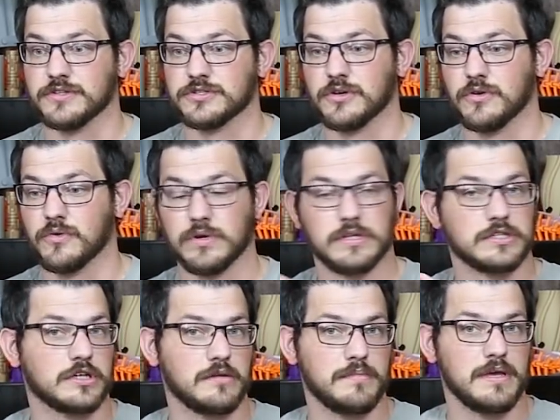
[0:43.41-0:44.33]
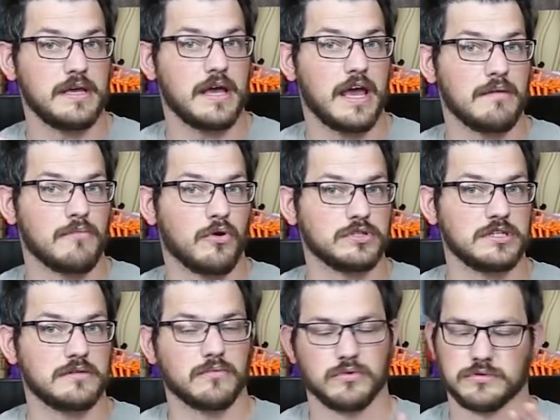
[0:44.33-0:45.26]
So this is gonna be
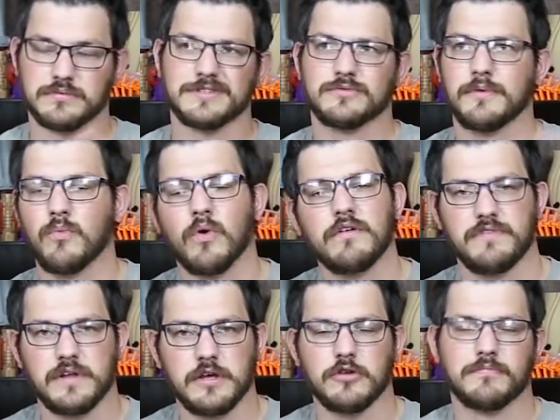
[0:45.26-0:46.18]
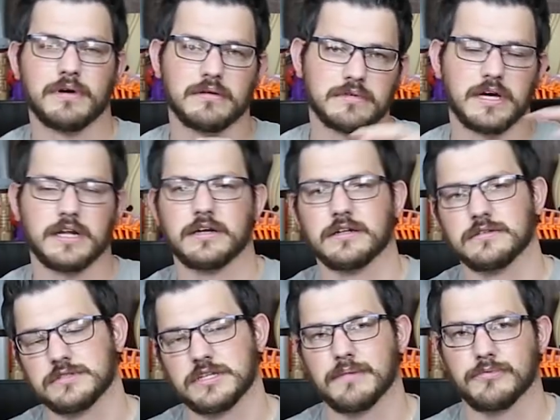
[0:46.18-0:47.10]
it's gonna be one video, but I'm kinda
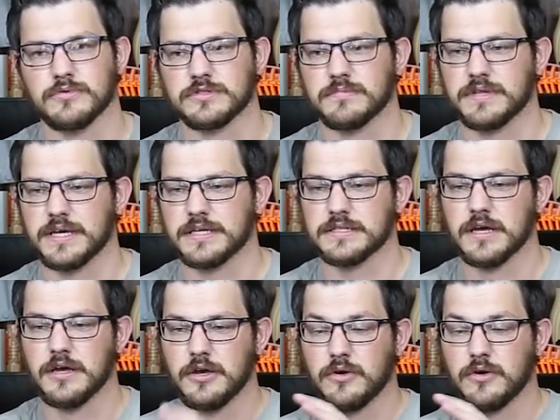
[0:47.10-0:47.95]
gonna skip through some things.